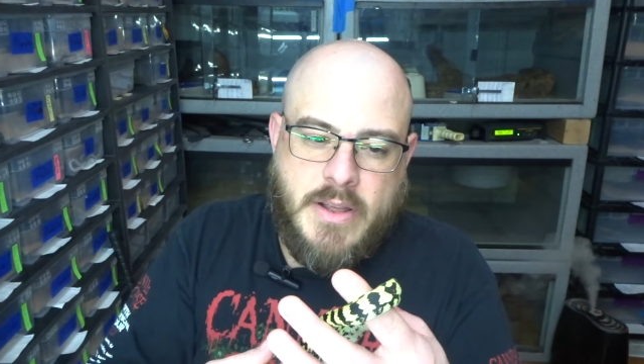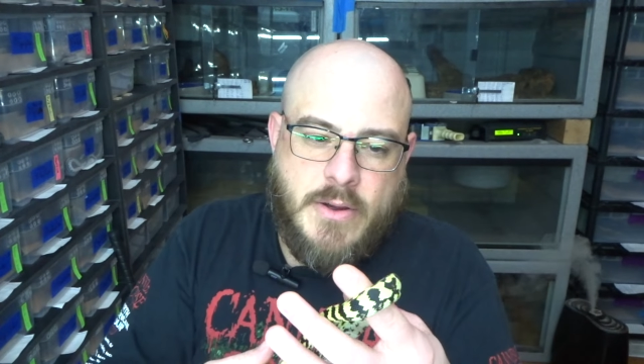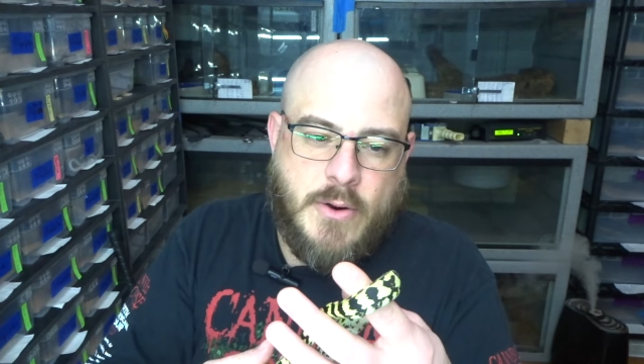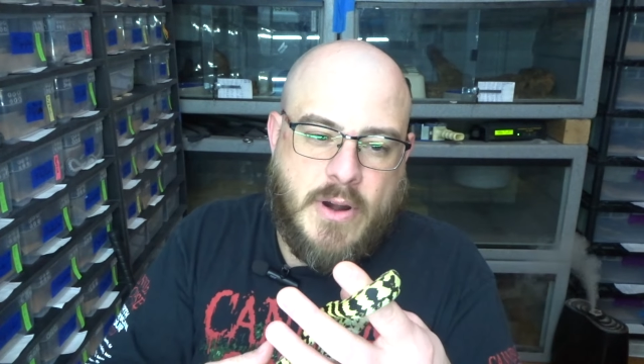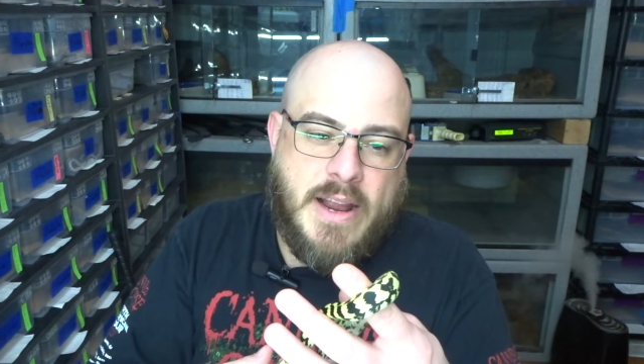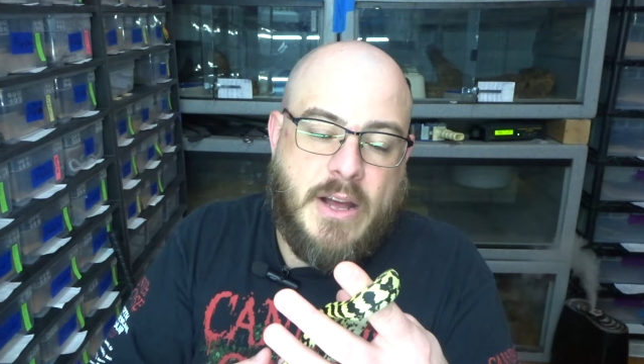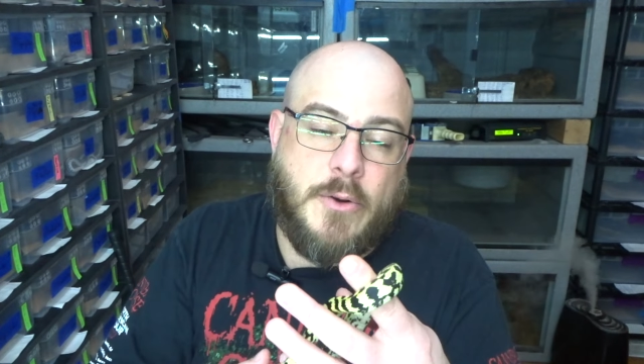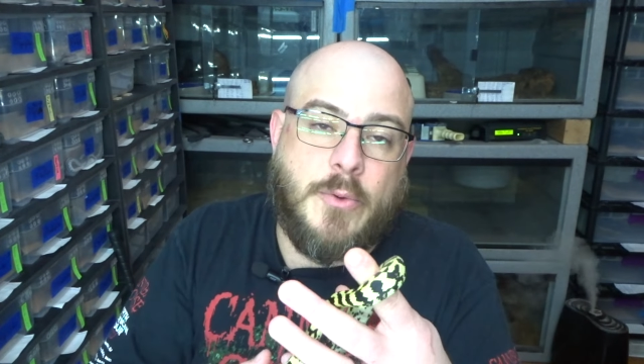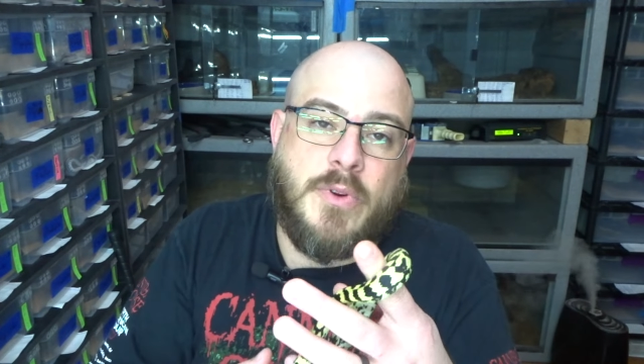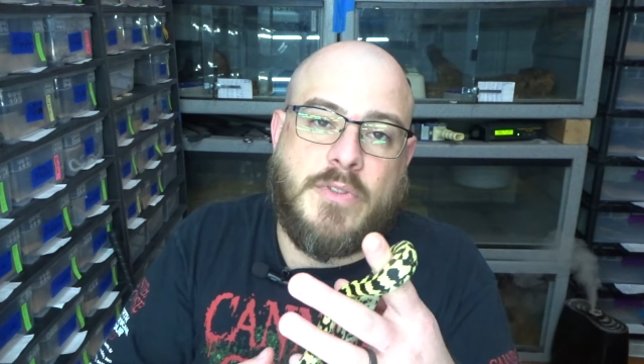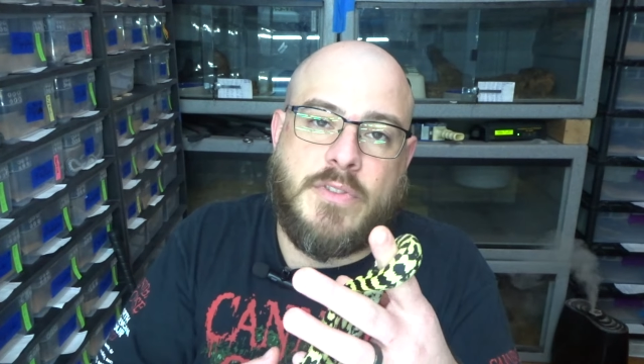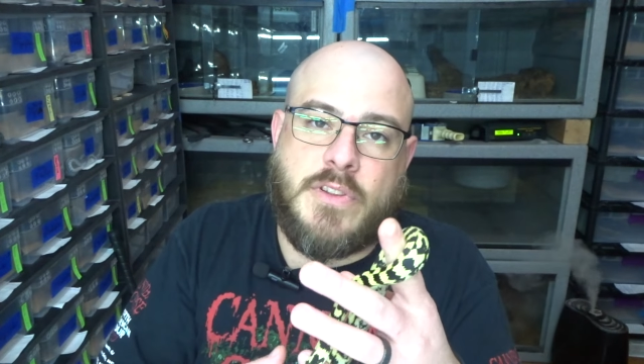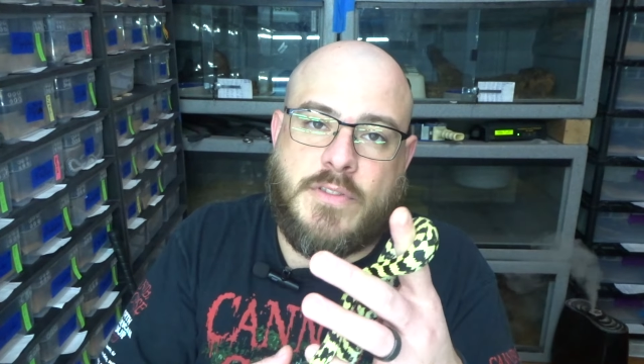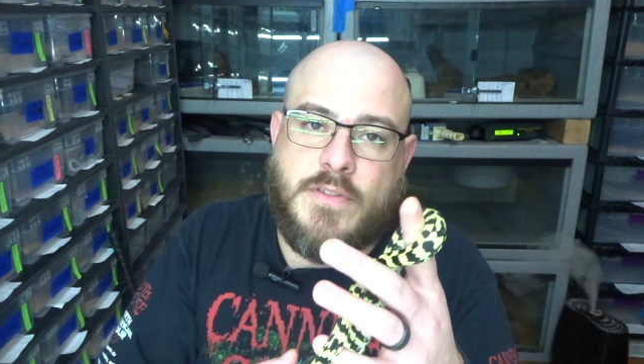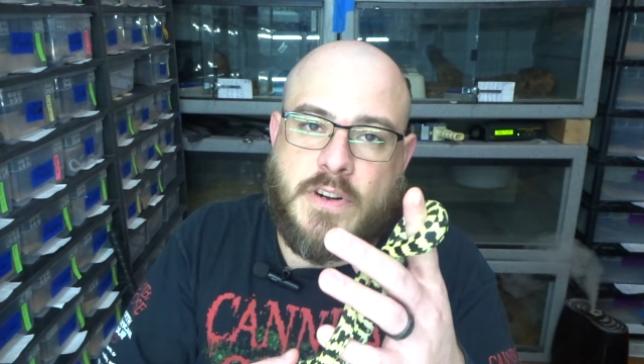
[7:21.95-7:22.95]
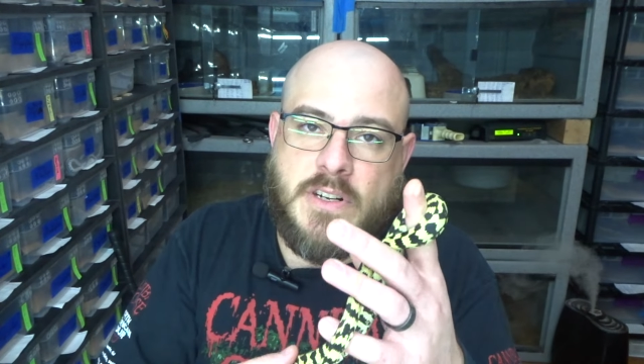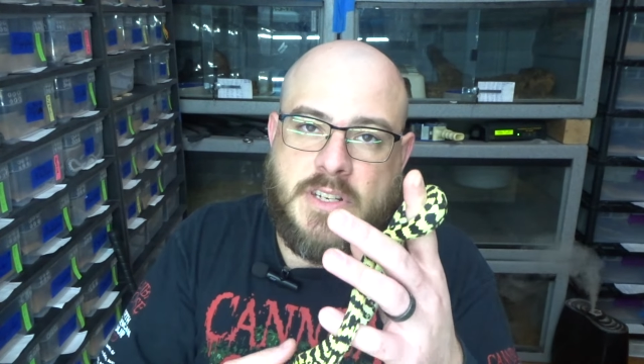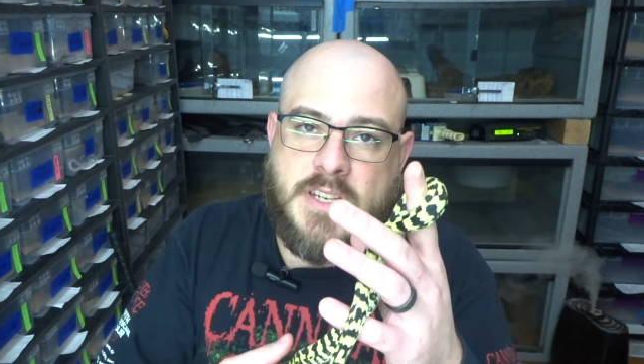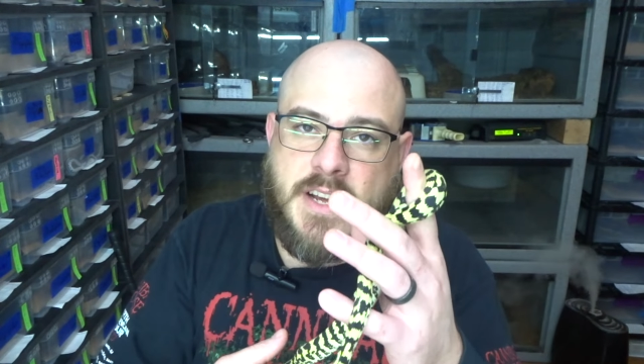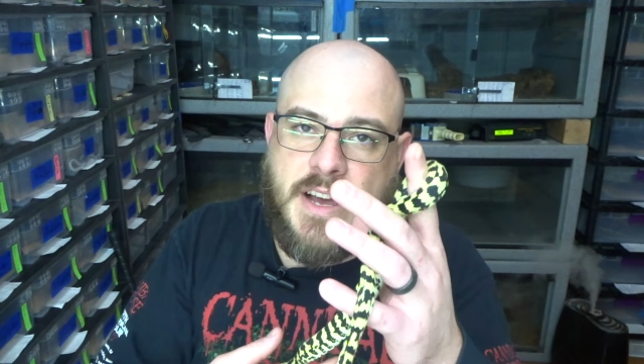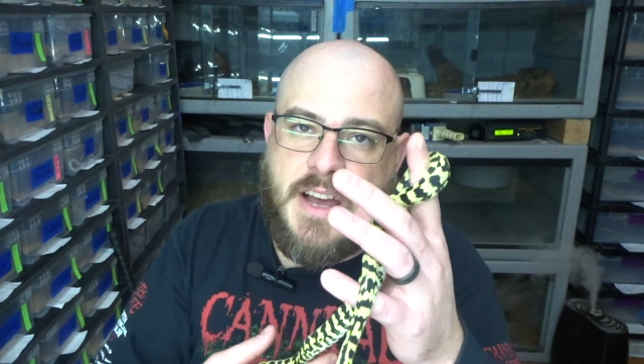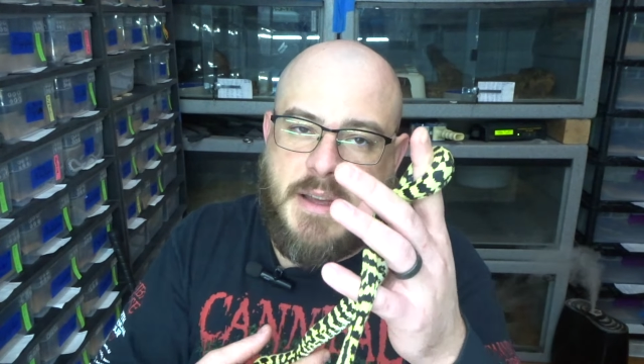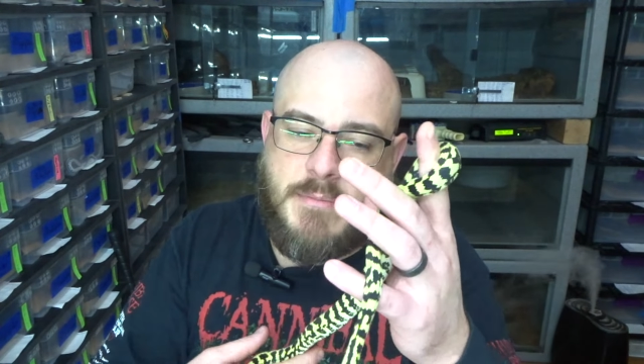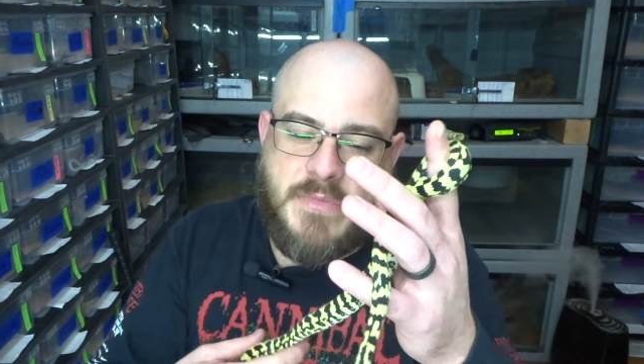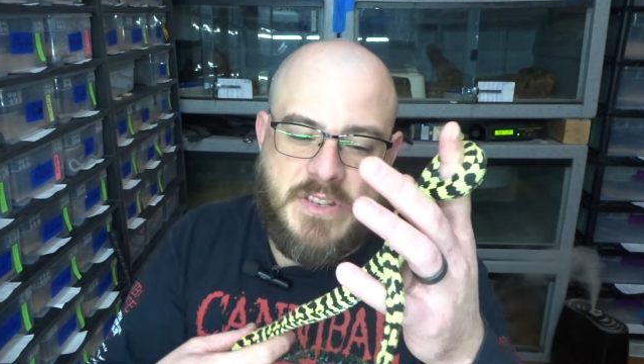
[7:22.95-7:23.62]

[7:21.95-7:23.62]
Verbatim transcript: or held one for the first time.